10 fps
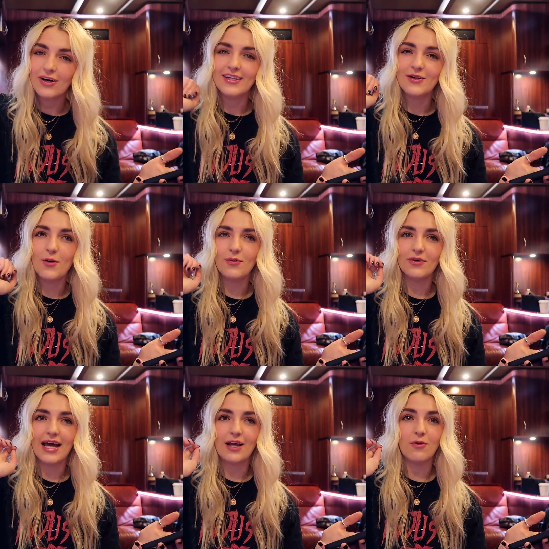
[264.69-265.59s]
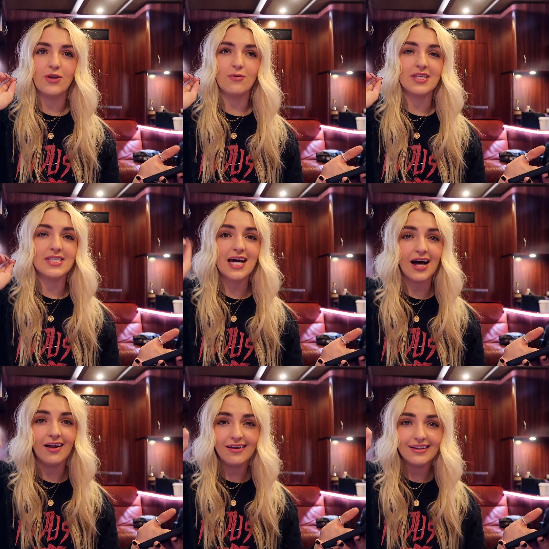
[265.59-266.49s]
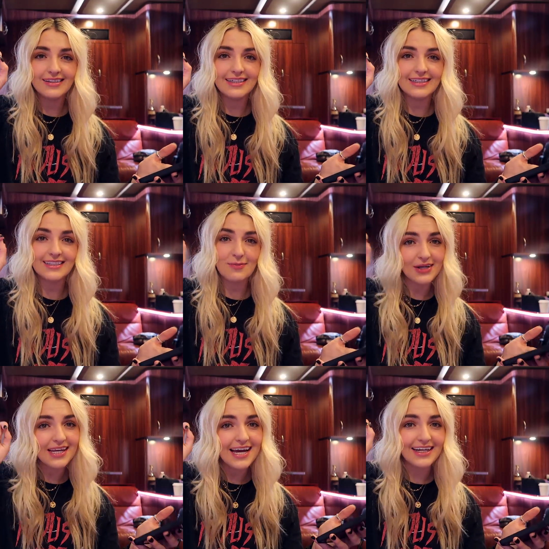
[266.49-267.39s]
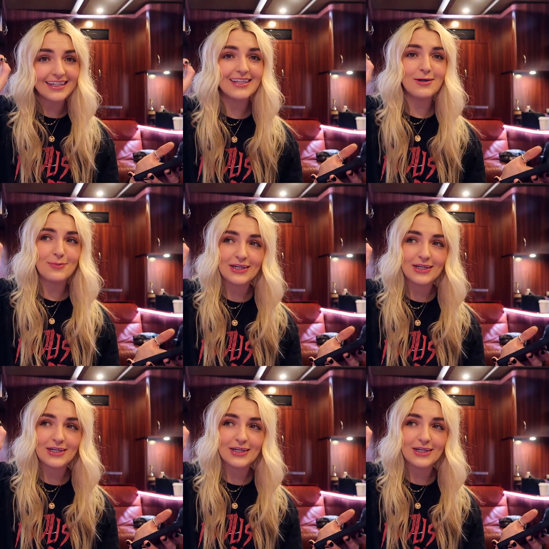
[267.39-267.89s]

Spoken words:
I don't like when you can tell somebody edited their